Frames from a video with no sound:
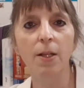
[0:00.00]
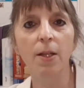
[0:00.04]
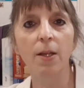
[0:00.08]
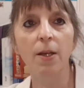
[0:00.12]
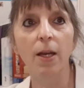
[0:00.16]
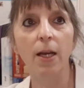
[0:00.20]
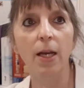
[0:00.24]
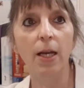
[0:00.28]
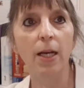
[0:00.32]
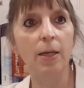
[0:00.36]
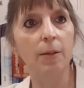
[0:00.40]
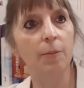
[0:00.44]

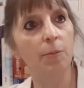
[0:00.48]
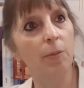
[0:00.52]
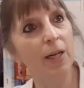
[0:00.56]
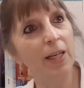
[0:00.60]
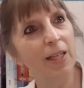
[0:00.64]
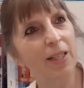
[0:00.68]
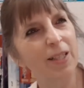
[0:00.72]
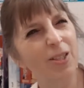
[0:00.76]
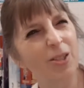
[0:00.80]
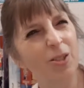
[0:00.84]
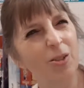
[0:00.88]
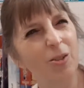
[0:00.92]

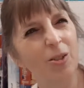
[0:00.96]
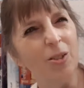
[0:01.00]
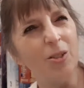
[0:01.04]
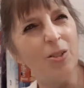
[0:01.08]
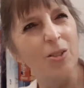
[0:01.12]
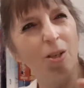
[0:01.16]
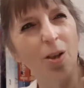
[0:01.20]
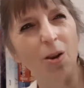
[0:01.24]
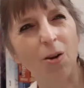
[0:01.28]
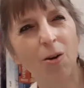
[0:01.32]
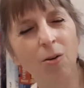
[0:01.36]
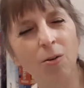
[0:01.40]
My students
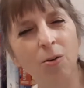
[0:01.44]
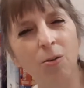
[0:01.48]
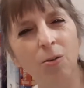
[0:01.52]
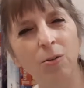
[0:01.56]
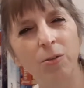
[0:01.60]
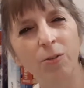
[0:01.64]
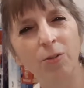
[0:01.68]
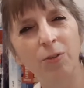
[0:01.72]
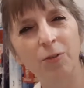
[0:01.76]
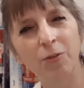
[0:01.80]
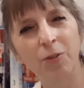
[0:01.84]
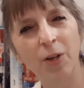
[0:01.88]

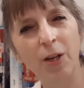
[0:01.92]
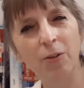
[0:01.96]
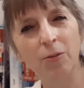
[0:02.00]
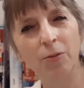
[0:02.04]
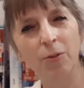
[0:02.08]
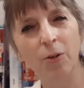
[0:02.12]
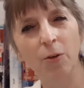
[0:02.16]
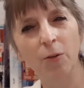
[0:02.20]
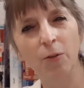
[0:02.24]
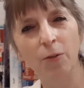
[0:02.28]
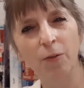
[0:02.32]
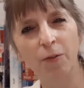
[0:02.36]
go front
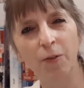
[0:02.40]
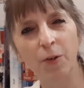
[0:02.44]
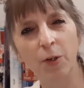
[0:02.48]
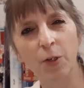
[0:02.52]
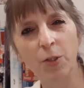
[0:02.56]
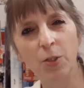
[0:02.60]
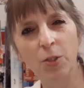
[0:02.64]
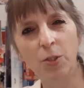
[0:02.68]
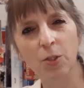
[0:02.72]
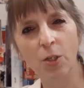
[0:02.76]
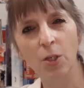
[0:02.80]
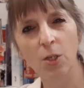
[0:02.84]
row
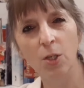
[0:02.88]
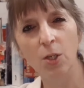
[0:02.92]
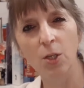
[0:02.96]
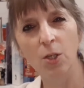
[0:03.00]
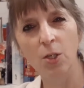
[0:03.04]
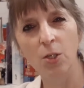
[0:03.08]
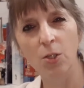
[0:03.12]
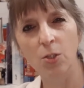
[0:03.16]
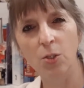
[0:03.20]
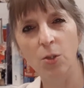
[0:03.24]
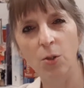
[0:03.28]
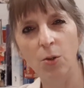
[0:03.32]
first,
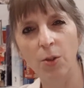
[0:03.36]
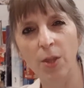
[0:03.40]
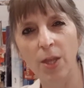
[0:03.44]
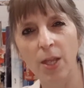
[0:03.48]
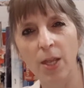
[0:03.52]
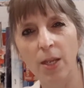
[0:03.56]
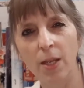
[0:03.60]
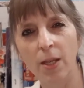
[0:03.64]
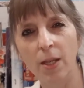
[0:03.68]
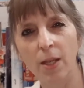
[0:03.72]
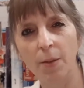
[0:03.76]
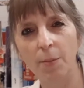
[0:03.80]
so
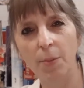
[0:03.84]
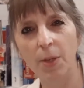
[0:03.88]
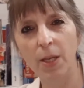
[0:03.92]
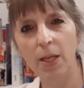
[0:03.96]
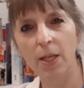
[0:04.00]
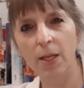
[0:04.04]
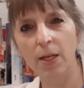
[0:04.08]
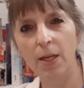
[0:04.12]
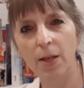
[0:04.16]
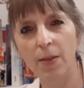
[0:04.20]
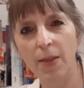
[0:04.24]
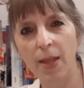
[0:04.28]
they come
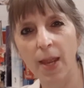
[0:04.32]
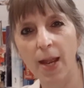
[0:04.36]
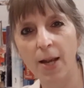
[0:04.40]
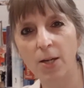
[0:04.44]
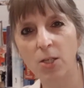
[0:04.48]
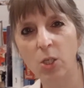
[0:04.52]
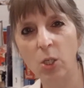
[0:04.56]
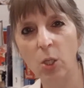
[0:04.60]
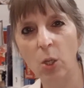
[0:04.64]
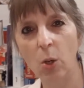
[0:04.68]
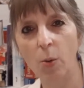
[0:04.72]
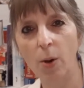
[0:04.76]
in and they
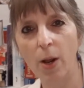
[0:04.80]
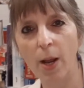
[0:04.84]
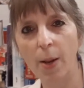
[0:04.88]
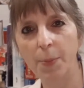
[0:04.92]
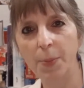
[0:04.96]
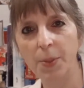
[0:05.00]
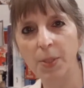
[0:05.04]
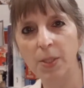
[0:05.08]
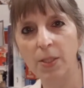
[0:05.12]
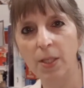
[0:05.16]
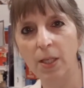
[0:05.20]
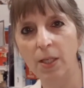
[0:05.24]
actually go
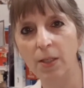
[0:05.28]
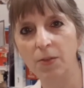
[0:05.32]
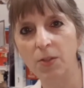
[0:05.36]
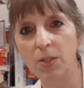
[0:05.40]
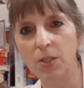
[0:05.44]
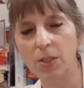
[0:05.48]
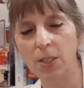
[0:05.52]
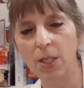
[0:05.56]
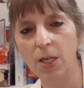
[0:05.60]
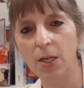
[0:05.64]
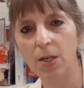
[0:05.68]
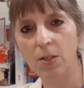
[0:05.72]
up a set of
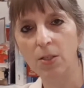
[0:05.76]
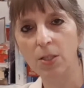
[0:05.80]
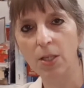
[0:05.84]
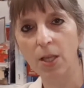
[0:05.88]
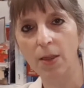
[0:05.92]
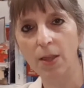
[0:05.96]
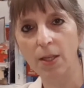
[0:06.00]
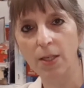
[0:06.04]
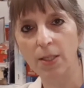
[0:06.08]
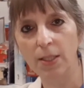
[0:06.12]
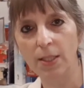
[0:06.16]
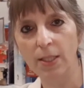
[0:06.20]
stairs
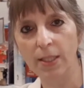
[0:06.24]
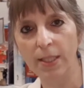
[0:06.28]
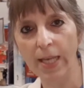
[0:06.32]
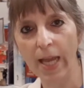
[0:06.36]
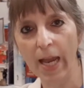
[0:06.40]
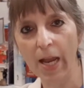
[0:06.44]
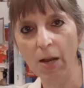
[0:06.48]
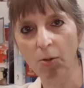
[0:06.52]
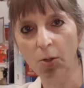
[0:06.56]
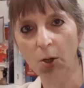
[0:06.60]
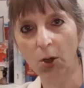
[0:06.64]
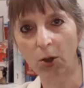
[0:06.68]
and then
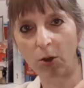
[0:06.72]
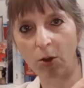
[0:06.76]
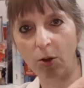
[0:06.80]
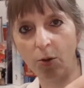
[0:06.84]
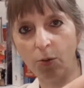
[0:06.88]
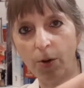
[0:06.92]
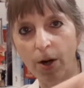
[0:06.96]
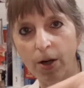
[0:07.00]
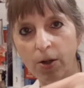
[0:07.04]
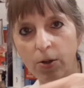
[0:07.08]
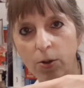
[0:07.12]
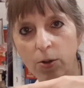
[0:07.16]
down onto the
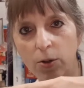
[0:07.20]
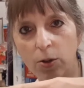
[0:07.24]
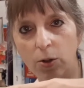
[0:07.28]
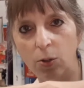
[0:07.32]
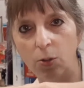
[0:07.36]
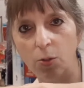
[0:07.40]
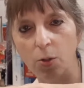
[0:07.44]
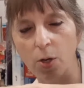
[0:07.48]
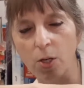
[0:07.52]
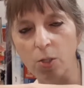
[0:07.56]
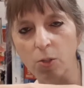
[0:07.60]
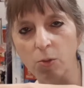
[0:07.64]
risers and
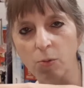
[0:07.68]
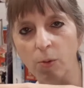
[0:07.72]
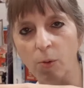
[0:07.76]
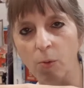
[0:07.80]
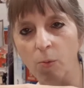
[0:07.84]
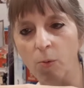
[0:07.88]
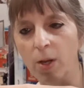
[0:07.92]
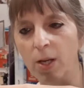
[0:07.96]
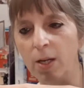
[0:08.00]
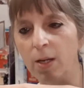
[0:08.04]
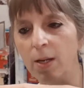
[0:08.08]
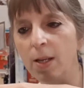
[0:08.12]
across row
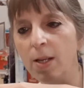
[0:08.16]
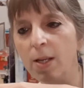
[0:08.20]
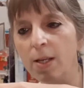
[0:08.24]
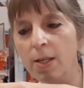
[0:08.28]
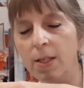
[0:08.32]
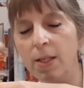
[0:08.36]
1.